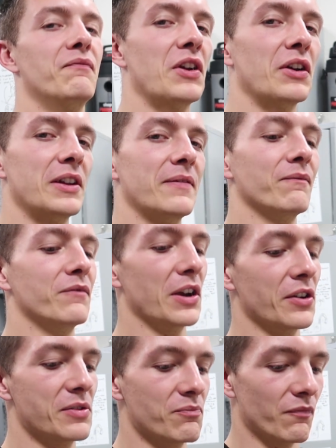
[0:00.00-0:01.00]
very,
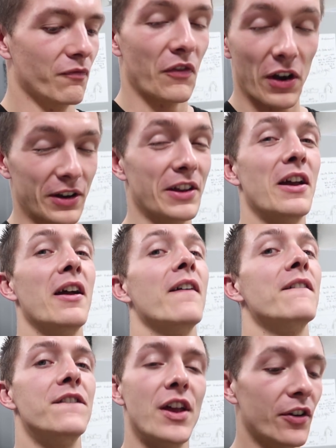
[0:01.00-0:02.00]
very, very,
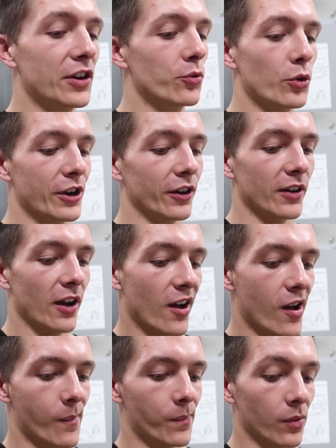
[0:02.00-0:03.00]
very weird.
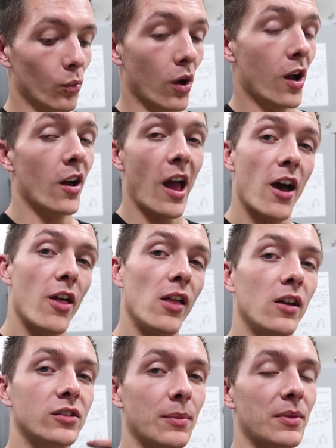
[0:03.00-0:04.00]

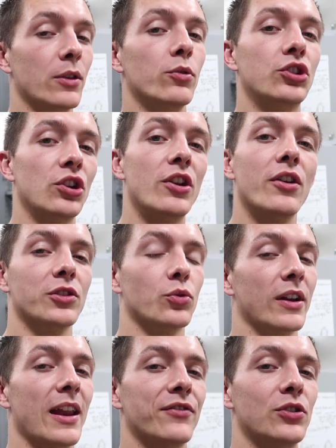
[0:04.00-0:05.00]
Something that we should know is
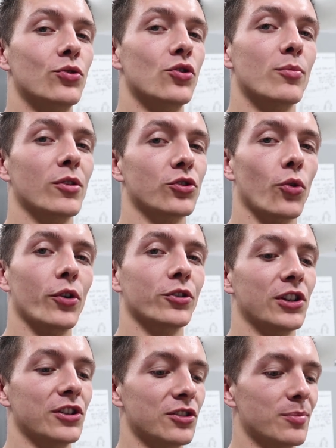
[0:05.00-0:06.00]
we're gonna have to do numerous
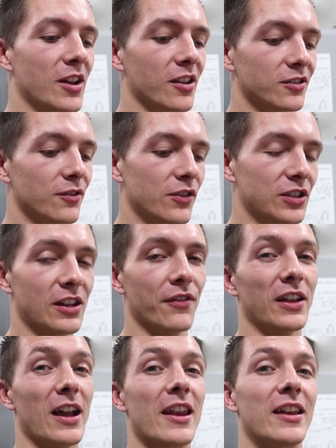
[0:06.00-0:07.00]
oil changes because of the
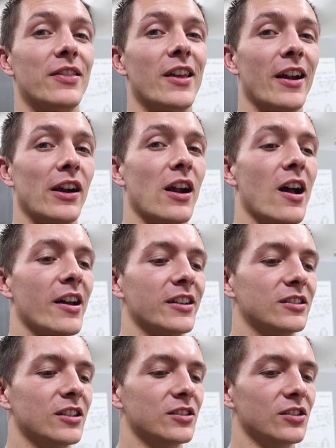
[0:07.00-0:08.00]
stuff that got in there.
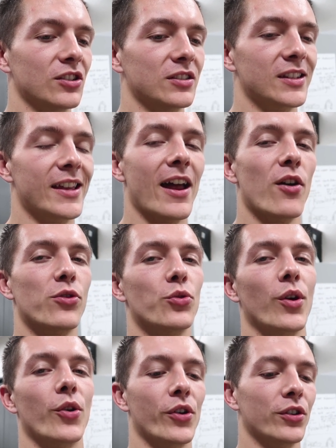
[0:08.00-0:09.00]
It doesn't just get out
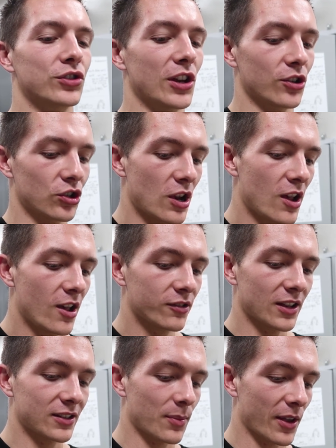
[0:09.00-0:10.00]
through one oil change.
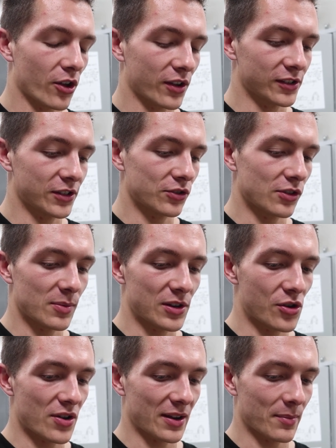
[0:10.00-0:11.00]
So that's something I'll continually be
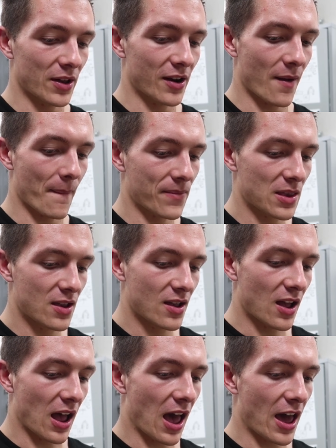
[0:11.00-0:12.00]
doing. But
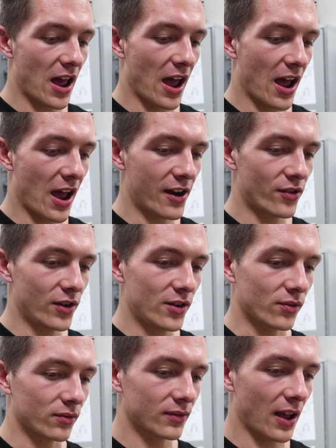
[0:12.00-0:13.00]
I don't
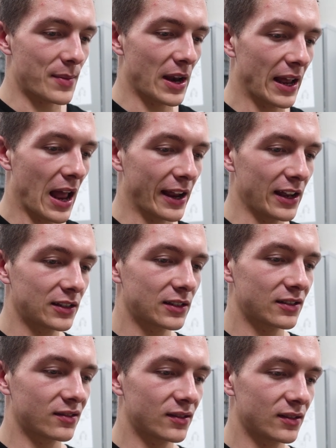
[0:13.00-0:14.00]
know. I mean, I
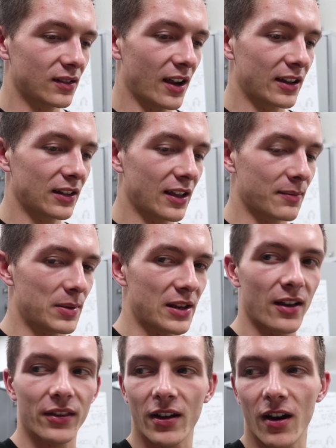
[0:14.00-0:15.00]
guess I can, like,
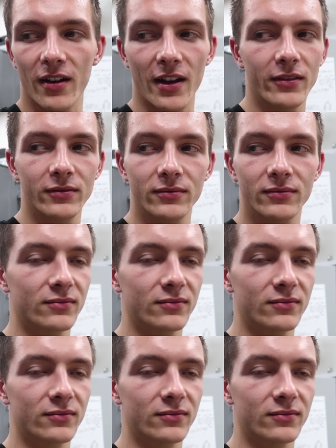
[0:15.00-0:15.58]
beat on the car now?